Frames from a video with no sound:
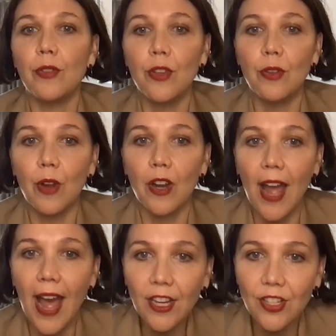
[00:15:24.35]
who you
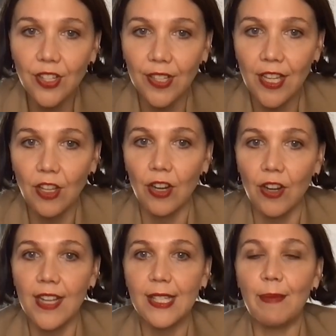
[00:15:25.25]
are actually
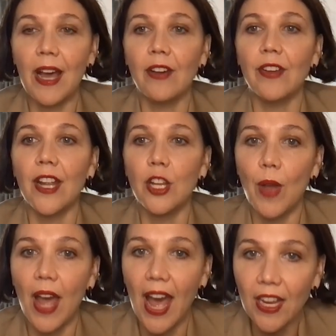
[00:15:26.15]
curious about and
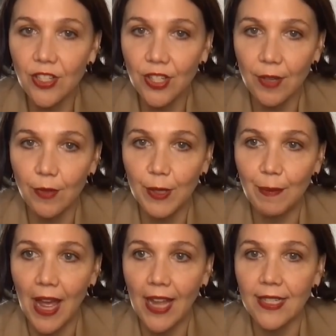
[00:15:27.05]
you actually
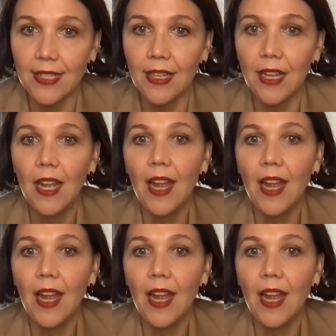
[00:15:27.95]
respect,